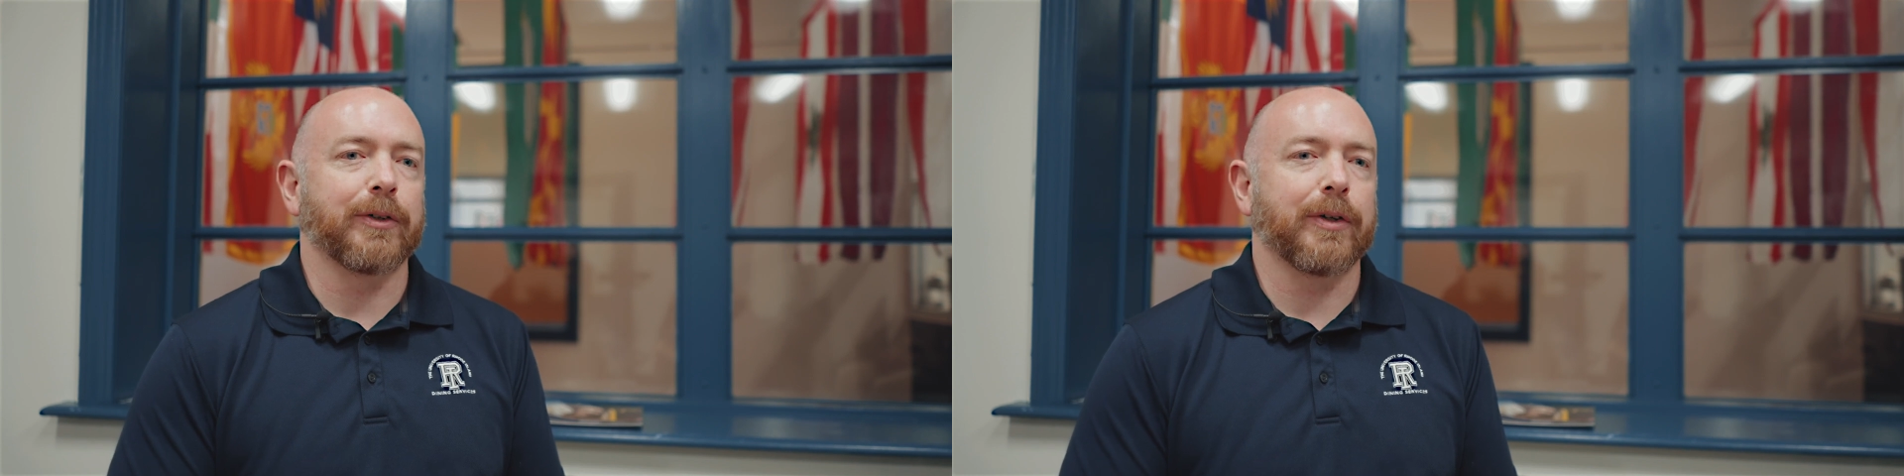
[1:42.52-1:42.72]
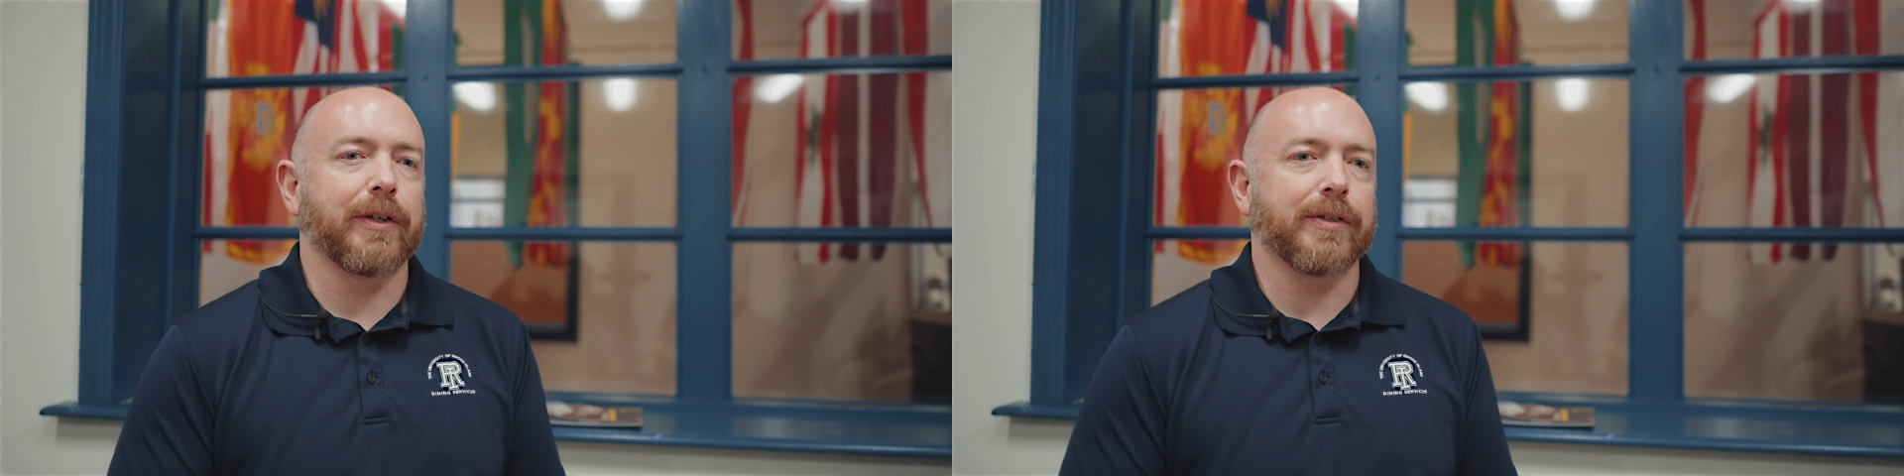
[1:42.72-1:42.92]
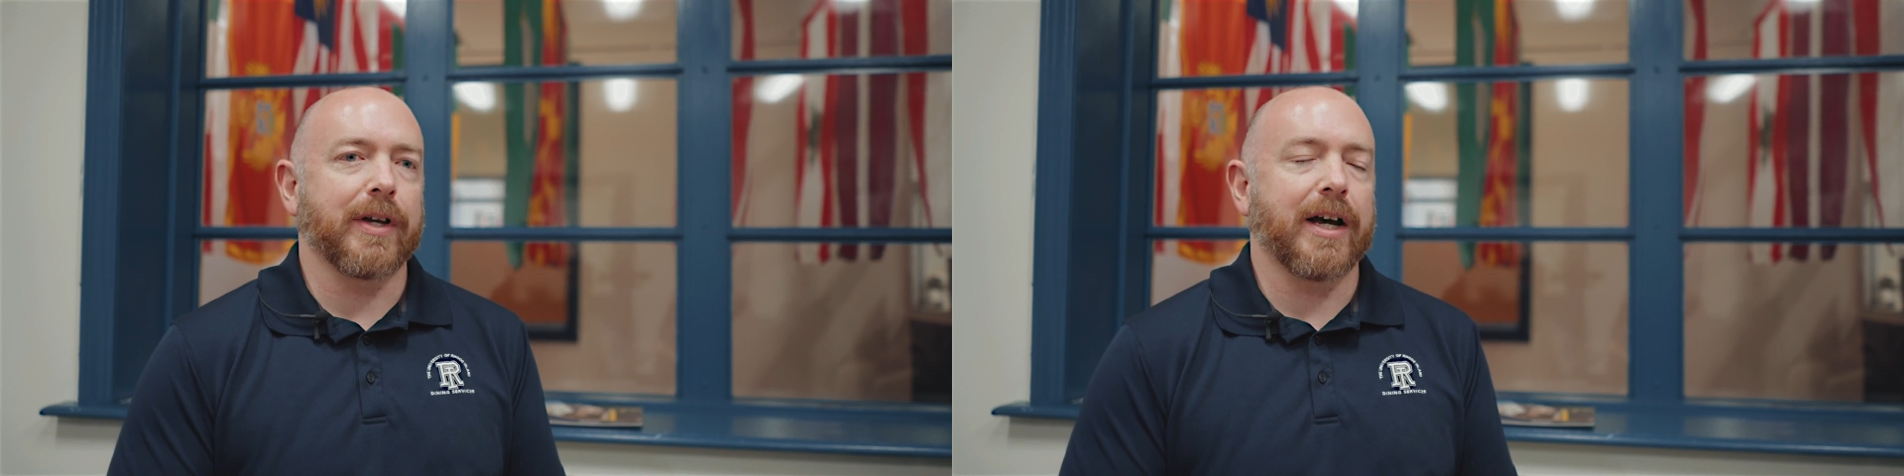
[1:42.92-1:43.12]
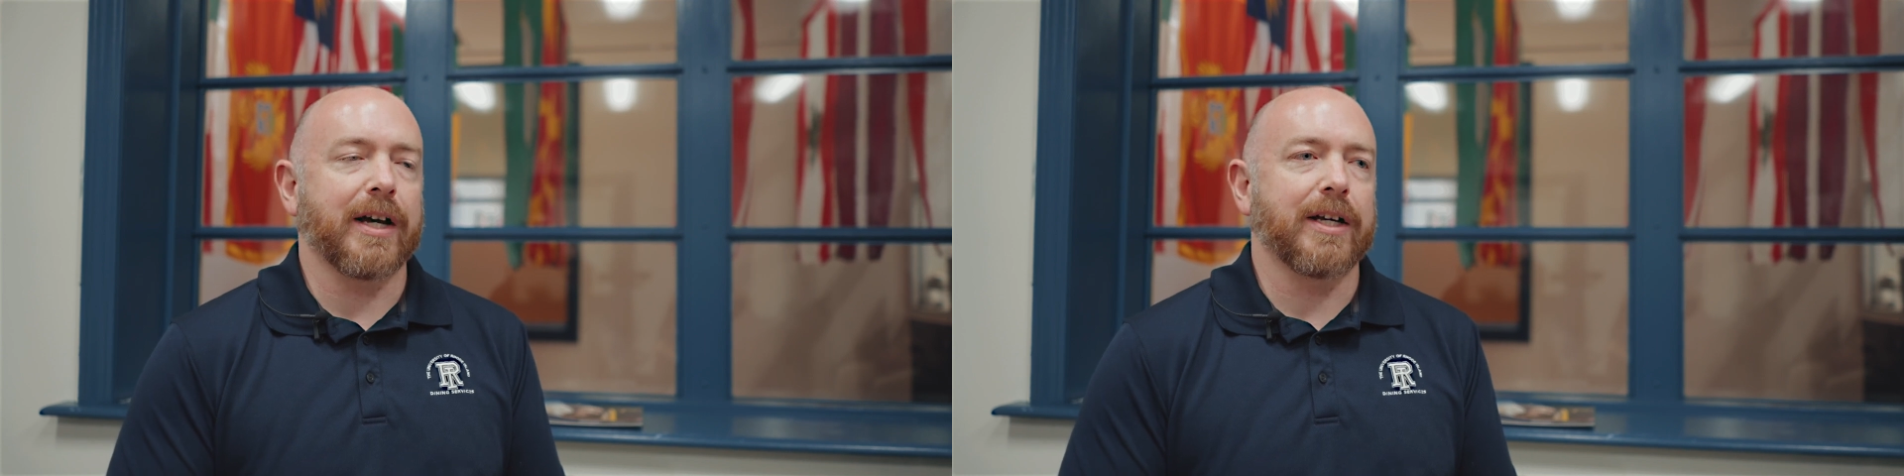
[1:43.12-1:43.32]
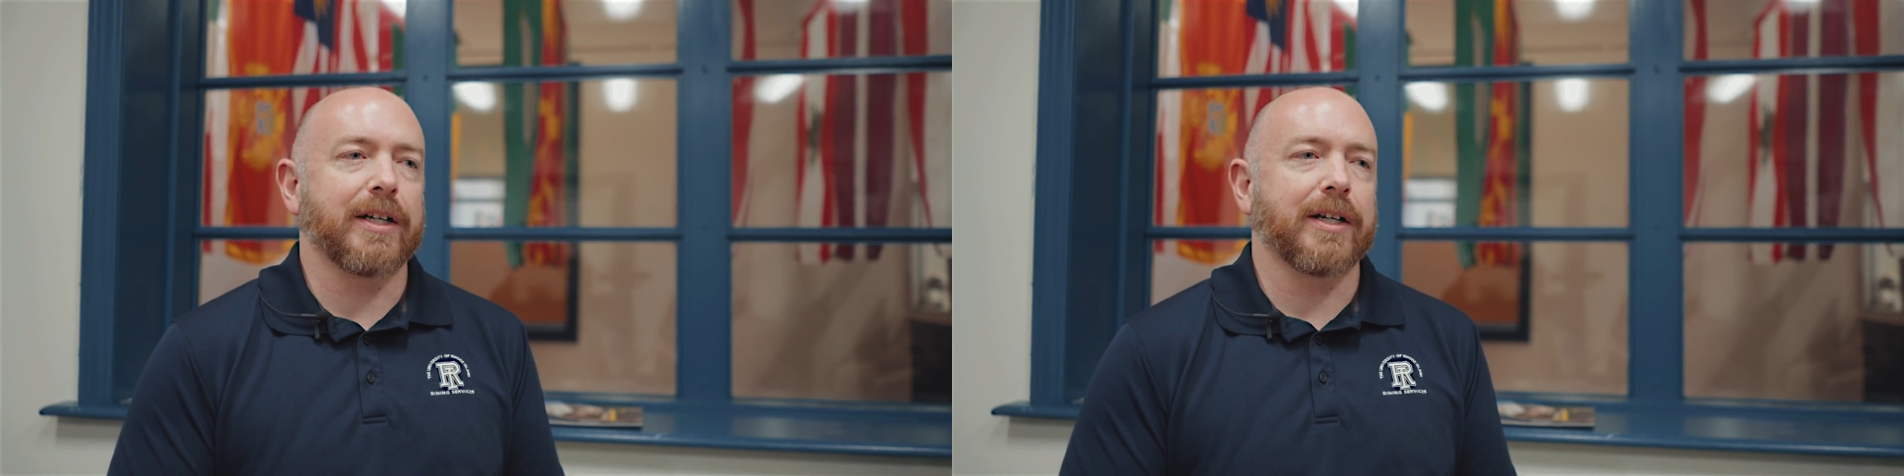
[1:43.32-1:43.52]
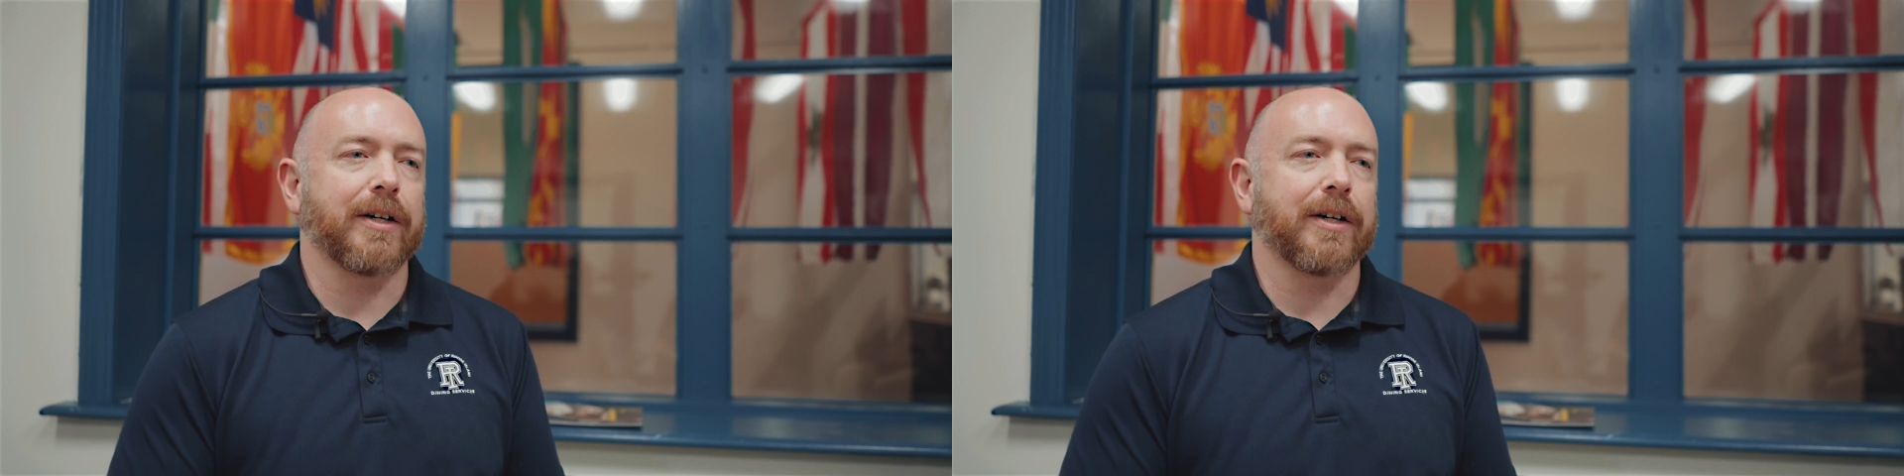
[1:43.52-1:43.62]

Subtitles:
It's a high